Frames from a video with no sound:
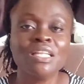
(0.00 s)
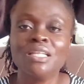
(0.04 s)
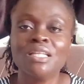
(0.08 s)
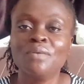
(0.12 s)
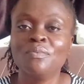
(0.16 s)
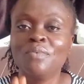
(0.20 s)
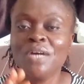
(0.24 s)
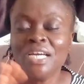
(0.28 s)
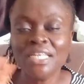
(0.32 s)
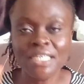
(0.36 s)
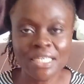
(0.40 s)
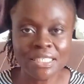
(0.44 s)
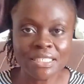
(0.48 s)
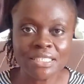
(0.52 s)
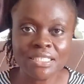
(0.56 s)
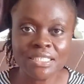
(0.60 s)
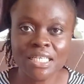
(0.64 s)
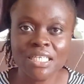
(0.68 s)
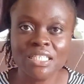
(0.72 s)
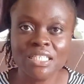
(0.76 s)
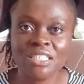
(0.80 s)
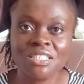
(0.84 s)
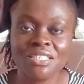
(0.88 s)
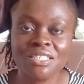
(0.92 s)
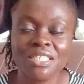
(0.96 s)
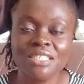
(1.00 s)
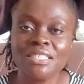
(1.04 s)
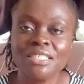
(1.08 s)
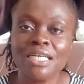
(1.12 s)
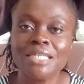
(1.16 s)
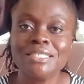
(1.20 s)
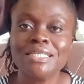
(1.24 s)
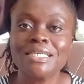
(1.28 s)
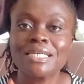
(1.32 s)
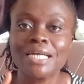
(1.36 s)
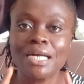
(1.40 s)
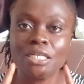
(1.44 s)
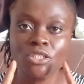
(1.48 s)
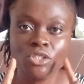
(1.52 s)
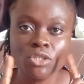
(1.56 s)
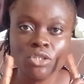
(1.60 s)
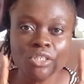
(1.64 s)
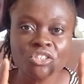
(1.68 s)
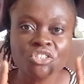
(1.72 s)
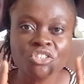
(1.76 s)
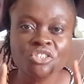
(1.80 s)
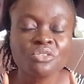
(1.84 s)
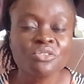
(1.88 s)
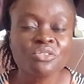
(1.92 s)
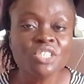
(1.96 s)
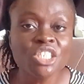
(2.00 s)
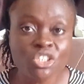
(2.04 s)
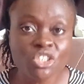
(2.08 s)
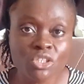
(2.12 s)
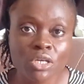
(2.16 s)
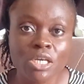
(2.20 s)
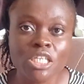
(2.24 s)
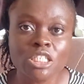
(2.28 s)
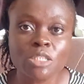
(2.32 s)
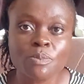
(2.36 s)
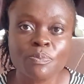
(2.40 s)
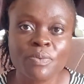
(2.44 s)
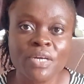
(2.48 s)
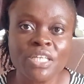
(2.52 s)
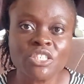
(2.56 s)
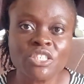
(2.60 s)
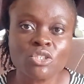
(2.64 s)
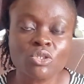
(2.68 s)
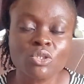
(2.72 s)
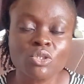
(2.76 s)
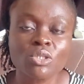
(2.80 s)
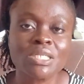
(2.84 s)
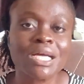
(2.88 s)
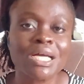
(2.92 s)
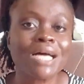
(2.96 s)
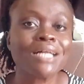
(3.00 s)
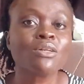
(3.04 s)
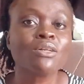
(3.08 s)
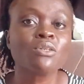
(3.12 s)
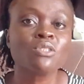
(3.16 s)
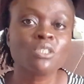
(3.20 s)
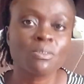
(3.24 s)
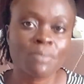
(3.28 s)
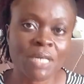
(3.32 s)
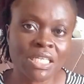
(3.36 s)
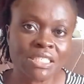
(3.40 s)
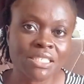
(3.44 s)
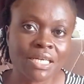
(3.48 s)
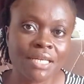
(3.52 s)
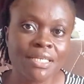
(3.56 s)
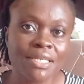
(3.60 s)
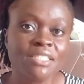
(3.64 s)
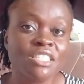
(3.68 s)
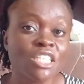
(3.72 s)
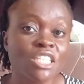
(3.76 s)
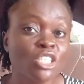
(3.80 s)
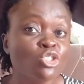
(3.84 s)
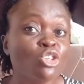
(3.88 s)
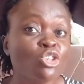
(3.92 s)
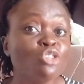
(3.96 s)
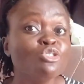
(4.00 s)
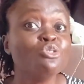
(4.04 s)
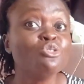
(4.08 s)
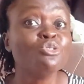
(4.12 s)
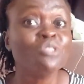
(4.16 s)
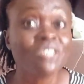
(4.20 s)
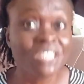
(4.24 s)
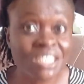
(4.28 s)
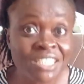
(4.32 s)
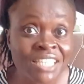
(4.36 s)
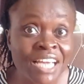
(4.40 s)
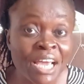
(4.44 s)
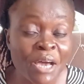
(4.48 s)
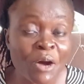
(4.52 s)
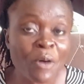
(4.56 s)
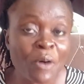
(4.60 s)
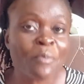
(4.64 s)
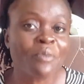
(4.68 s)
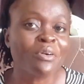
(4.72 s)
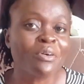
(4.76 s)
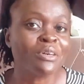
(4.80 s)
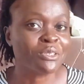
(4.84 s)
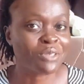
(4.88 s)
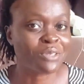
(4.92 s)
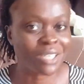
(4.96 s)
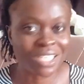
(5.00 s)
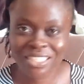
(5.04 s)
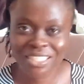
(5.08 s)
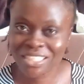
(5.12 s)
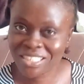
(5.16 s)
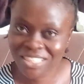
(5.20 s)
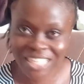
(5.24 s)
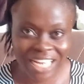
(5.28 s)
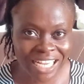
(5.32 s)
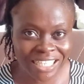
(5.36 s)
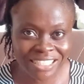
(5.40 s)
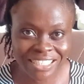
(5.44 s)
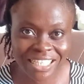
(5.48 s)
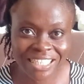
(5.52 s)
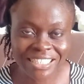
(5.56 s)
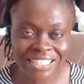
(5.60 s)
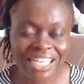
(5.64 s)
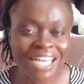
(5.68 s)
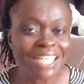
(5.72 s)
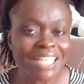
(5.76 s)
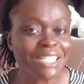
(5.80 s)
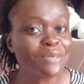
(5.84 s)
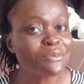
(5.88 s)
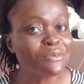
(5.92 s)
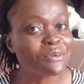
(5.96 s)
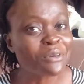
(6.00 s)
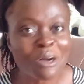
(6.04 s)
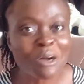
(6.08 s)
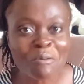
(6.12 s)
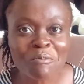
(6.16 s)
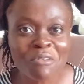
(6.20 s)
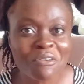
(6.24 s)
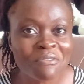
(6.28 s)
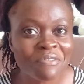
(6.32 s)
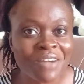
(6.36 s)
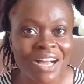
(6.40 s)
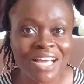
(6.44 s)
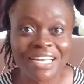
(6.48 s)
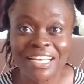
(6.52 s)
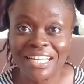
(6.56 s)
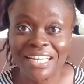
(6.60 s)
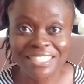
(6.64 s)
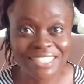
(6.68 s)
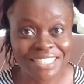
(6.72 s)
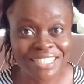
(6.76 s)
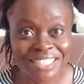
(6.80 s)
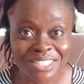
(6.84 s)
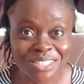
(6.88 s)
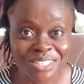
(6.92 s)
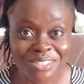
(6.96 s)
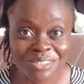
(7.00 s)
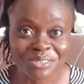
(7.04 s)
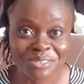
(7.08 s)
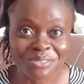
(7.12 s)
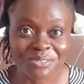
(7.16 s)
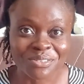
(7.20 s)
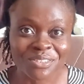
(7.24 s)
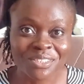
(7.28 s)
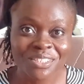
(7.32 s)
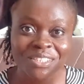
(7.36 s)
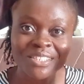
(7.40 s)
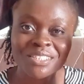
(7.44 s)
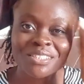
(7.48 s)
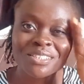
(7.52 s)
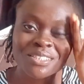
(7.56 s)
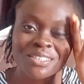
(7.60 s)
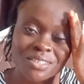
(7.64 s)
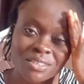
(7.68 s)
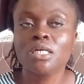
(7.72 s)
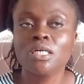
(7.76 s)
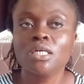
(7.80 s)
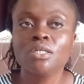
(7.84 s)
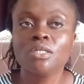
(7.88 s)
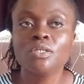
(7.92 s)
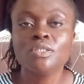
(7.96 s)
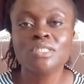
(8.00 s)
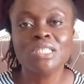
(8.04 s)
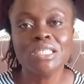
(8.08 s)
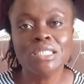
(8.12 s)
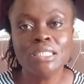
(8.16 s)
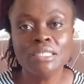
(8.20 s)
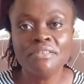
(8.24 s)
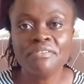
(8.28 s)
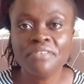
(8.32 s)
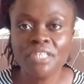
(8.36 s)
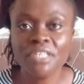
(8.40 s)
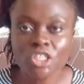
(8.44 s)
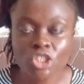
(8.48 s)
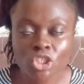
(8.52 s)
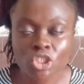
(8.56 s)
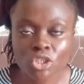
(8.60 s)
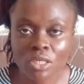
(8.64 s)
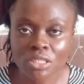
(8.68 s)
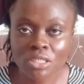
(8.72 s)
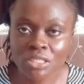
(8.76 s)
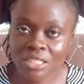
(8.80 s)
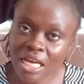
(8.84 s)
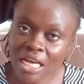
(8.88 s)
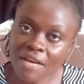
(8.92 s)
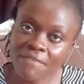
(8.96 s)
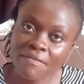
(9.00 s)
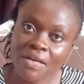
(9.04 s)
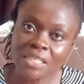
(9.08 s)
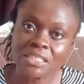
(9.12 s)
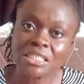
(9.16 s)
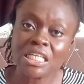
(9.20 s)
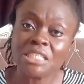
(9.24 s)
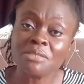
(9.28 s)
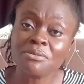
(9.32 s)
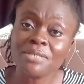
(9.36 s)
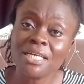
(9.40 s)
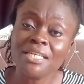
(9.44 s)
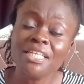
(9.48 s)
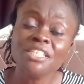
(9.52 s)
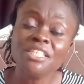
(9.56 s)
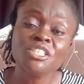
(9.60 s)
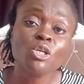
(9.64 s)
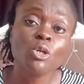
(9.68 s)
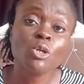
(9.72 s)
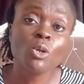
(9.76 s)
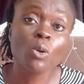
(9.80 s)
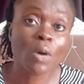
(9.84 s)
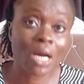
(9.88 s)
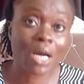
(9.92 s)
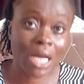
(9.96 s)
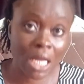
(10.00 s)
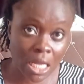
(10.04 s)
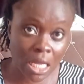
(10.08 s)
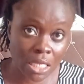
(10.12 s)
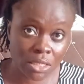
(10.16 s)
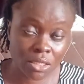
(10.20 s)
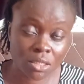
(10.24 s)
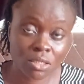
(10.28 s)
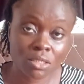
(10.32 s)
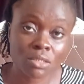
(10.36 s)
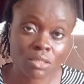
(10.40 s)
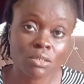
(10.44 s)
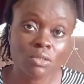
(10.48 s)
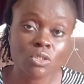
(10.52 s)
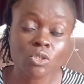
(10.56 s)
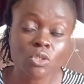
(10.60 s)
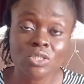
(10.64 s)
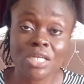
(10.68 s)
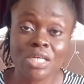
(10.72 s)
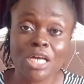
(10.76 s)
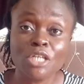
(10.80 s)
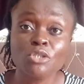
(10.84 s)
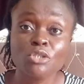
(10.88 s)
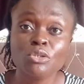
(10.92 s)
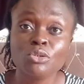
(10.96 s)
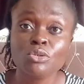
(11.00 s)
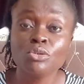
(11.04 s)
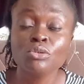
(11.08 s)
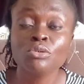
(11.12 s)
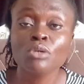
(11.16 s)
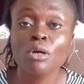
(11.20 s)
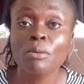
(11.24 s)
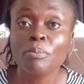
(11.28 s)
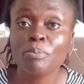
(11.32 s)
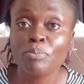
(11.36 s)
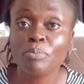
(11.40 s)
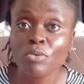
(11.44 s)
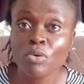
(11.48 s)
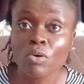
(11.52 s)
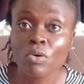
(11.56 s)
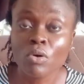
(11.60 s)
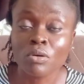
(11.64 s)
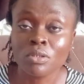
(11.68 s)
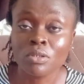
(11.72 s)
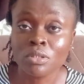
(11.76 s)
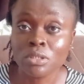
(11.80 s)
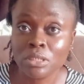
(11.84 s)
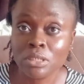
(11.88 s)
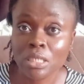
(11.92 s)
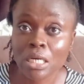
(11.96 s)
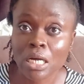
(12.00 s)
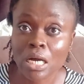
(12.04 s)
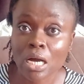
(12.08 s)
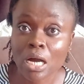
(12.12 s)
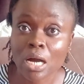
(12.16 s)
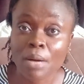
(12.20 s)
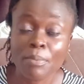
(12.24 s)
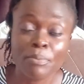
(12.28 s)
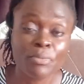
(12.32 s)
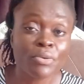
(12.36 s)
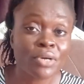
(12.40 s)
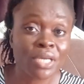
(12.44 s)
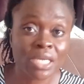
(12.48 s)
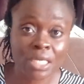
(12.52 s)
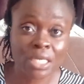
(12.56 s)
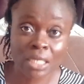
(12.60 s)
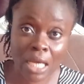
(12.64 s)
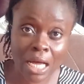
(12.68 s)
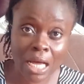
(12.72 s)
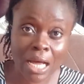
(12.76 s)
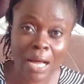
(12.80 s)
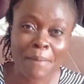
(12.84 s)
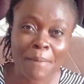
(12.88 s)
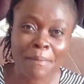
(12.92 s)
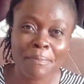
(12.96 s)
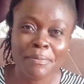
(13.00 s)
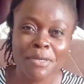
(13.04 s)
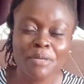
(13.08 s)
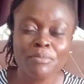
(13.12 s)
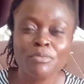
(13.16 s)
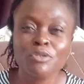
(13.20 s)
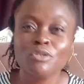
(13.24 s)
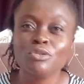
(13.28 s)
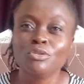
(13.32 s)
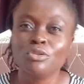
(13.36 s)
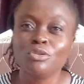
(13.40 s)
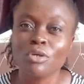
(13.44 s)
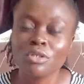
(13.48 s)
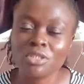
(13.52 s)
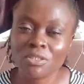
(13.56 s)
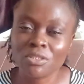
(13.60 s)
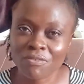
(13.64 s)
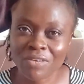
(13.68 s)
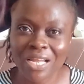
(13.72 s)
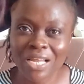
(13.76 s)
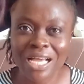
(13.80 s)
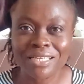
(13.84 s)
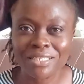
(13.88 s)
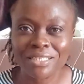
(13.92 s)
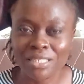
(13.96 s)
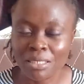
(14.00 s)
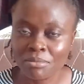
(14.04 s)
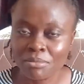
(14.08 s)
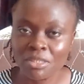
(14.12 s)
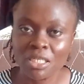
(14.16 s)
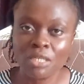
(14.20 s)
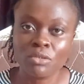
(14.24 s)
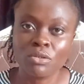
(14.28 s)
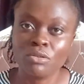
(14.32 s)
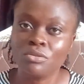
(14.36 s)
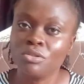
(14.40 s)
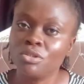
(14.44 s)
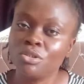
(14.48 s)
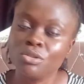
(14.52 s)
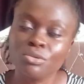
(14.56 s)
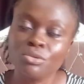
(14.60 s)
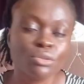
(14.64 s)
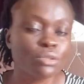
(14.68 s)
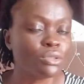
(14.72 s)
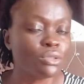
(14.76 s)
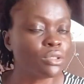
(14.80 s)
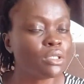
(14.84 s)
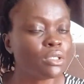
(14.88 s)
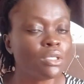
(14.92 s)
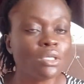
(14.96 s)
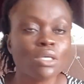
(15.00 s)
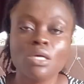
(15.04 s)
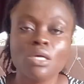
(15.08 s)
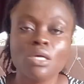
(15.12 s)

When they see a stranger, they can just read your expression and automatically they know you need help or you are stranded and they will come over and assist you. You see the rickshaw drivers, especially the locals, those that you do not book on their booking app, maybe you just flag them down on the road.